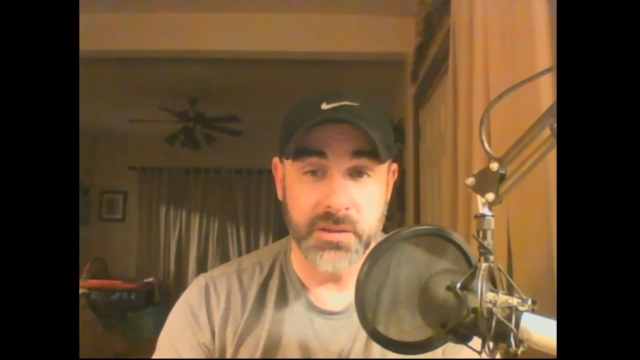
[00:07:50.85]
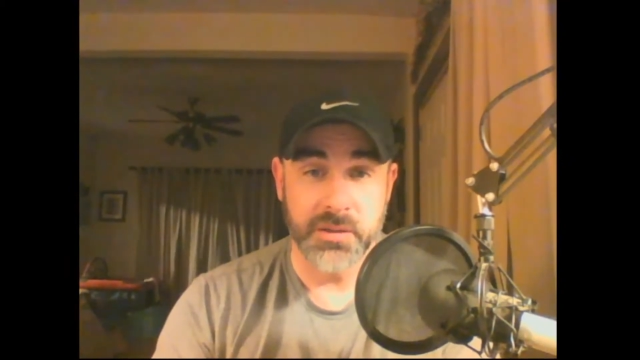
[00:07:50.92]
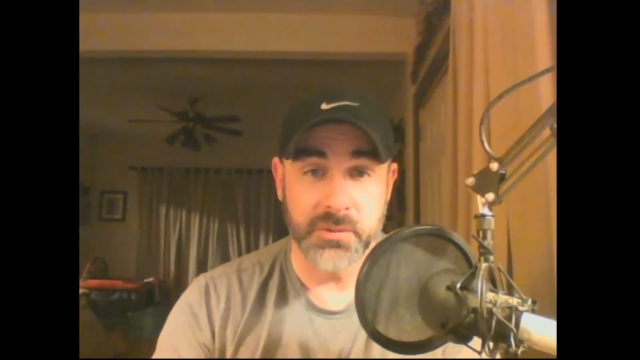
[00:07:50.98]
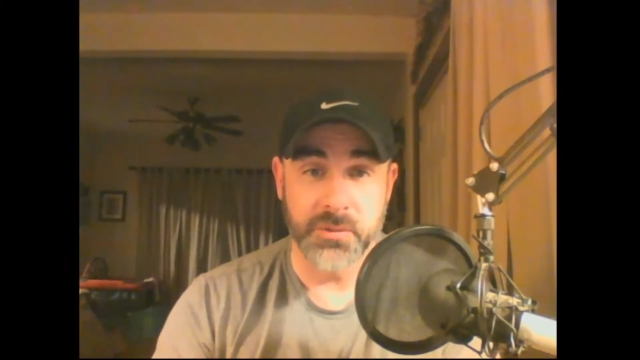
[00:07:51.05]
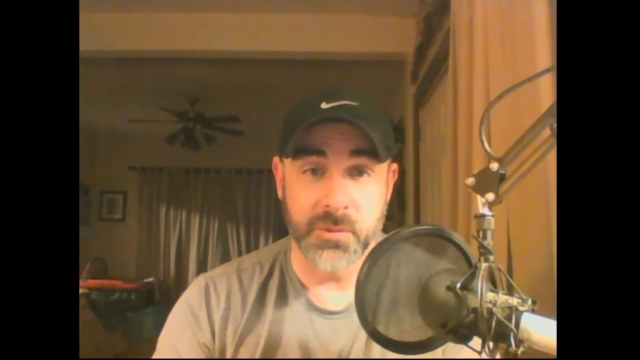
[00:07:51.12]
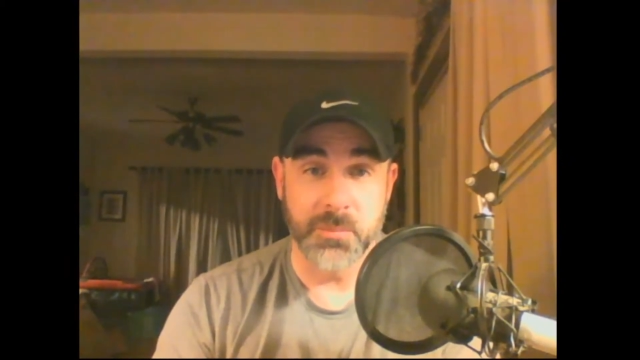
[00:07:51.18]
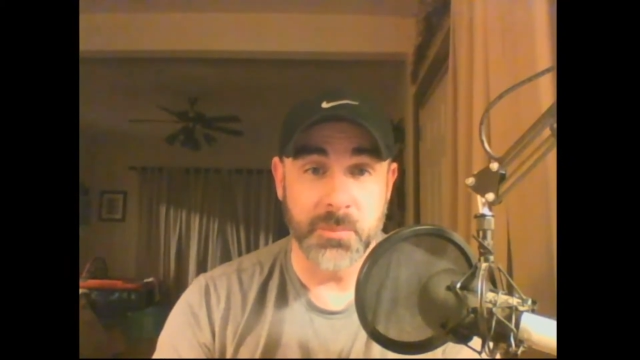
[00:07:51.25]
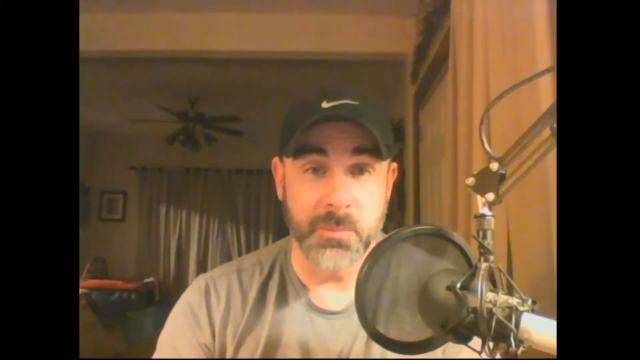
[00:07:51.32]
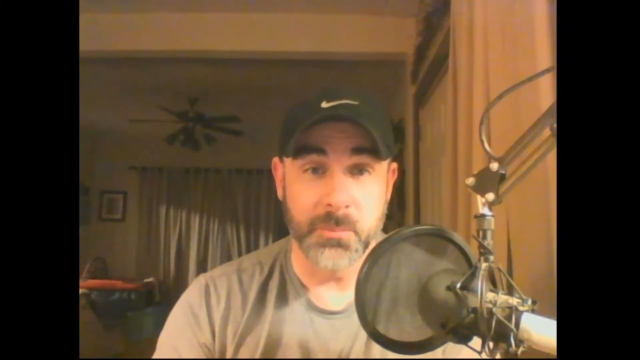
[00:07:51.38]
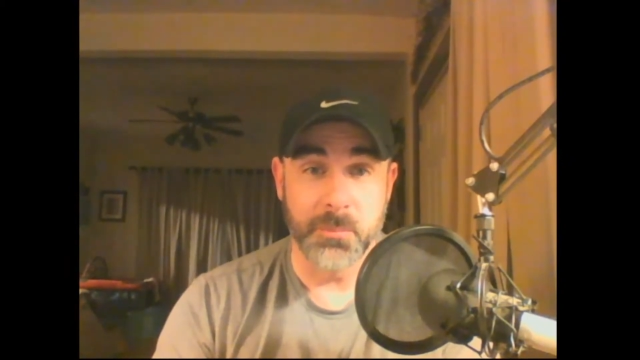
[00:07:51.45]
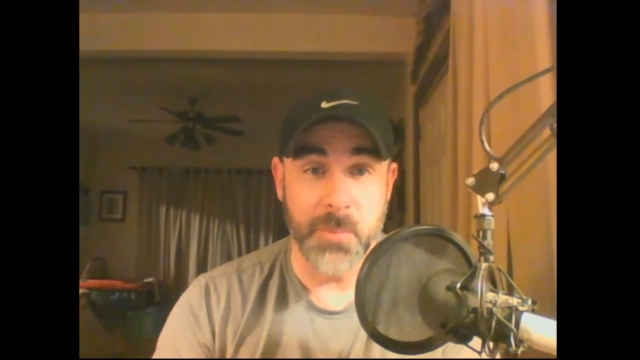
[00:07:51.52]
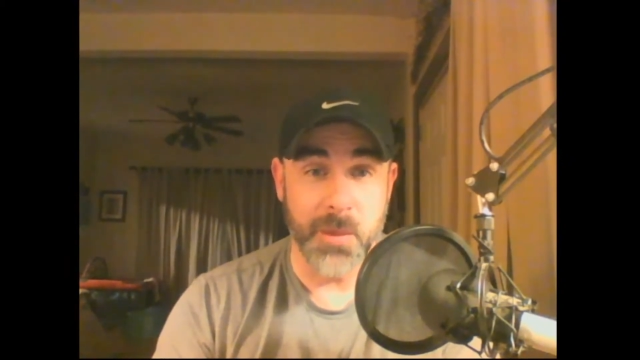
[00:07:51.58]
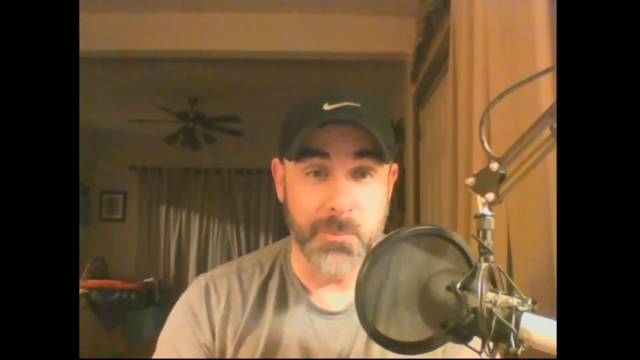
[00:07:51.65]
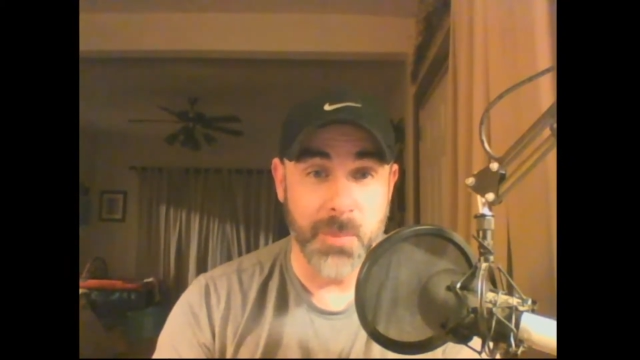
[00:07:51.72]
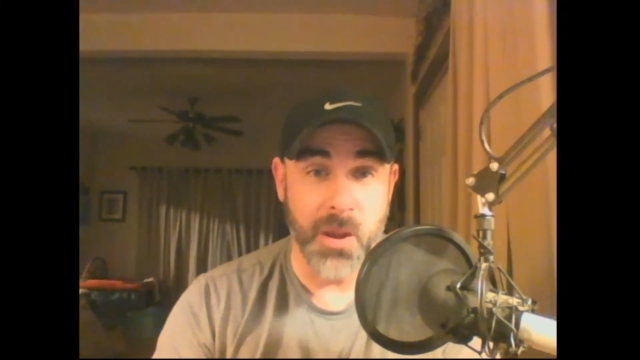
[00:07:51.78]
or from
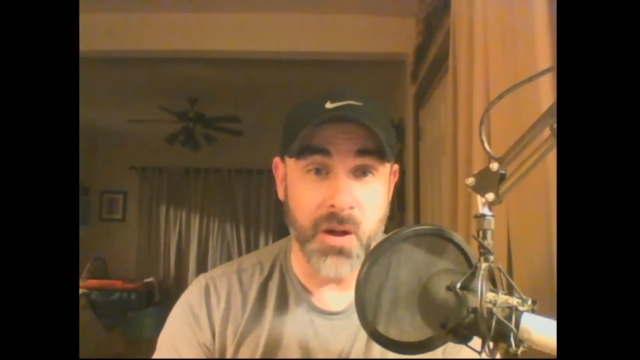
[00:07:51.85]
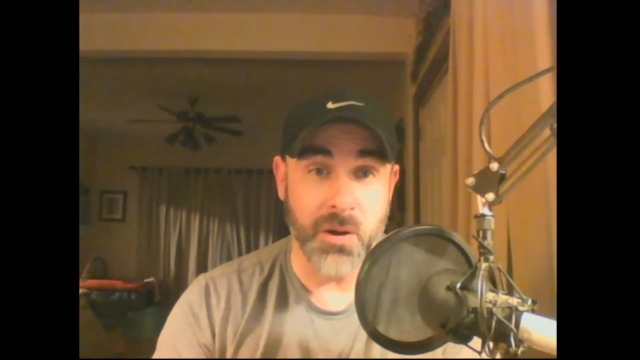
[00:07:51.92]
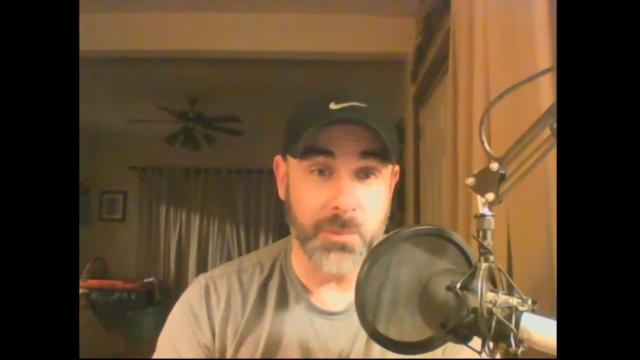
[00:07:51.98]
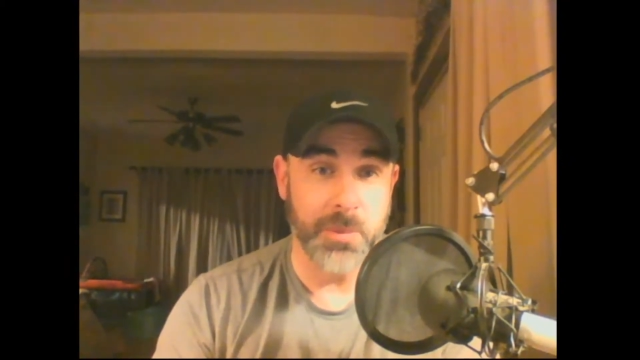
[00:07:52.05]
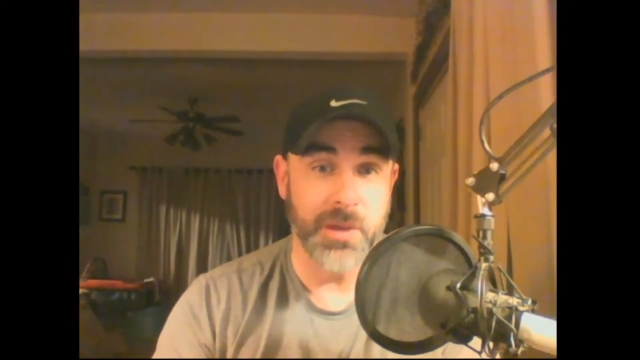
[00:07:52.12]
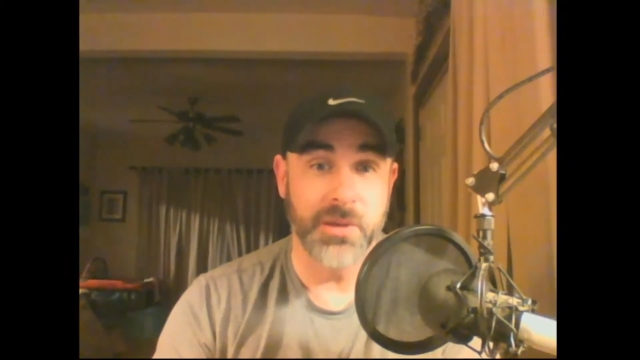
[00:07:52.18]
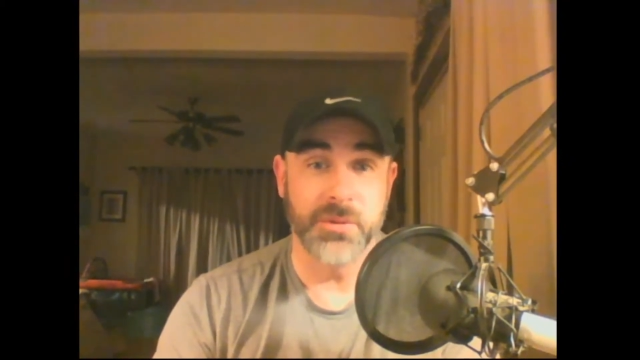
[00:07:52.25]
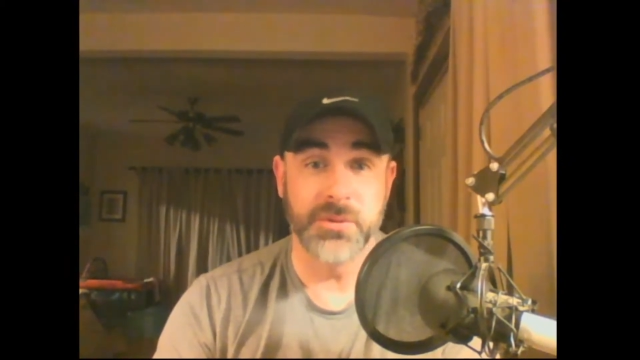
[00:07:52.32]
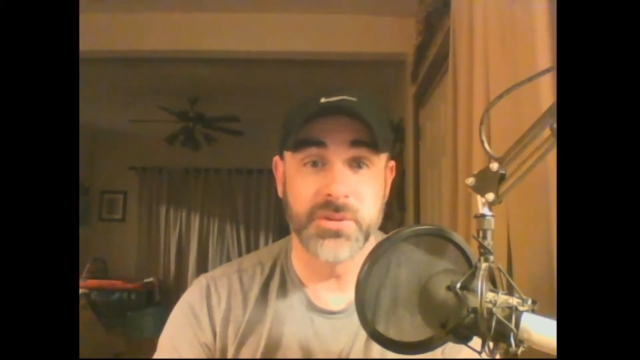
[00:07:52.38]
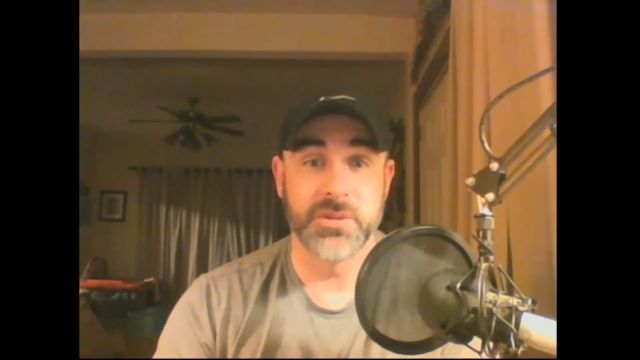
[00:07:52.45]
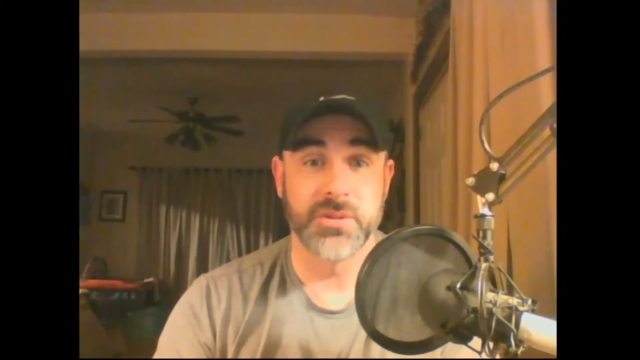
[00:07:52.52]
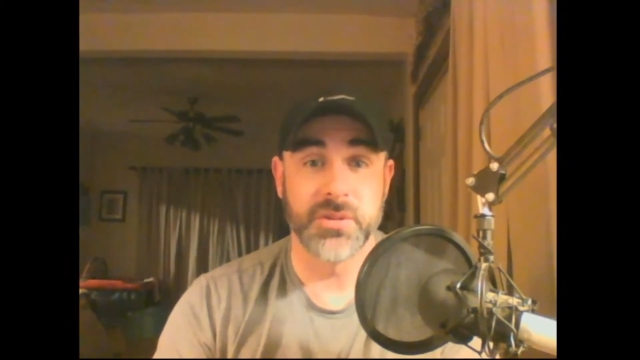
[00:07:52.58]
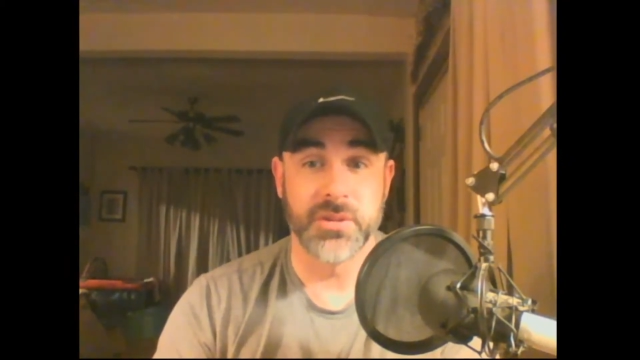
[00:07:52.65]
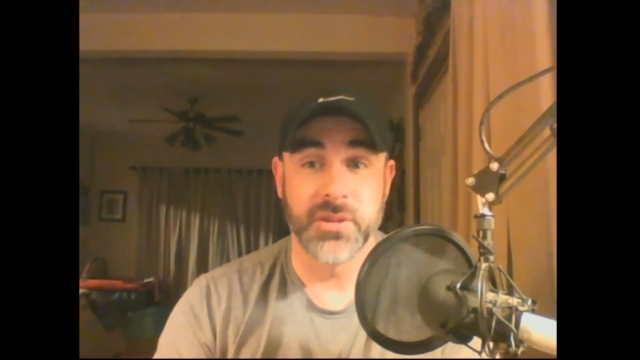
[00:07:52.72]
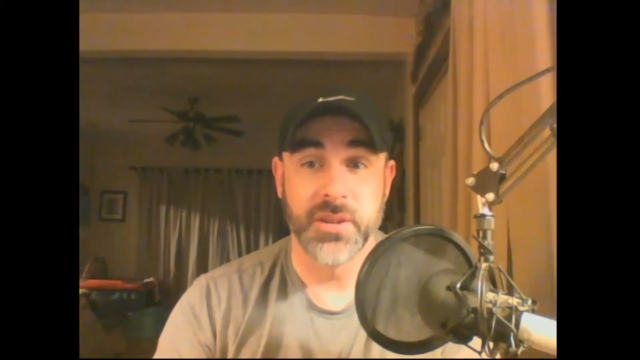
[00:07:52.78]
blog
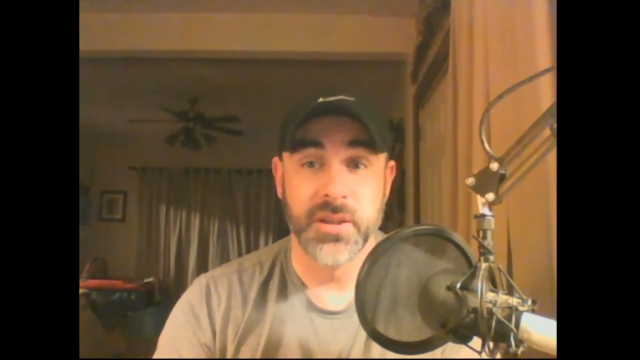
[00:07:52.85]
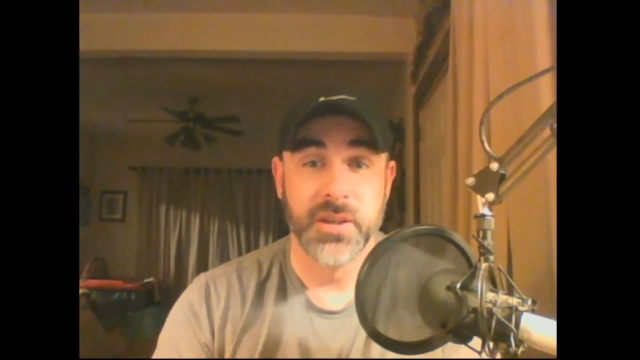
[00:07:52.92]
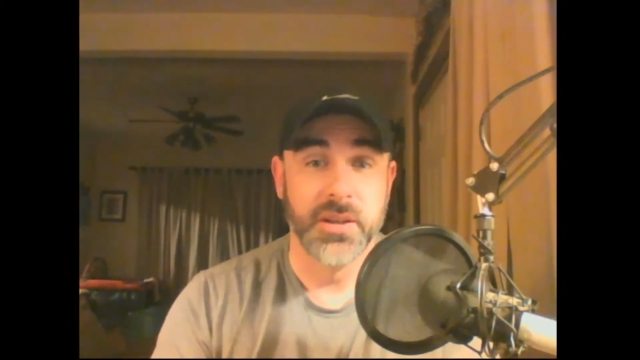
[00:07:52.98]
posts or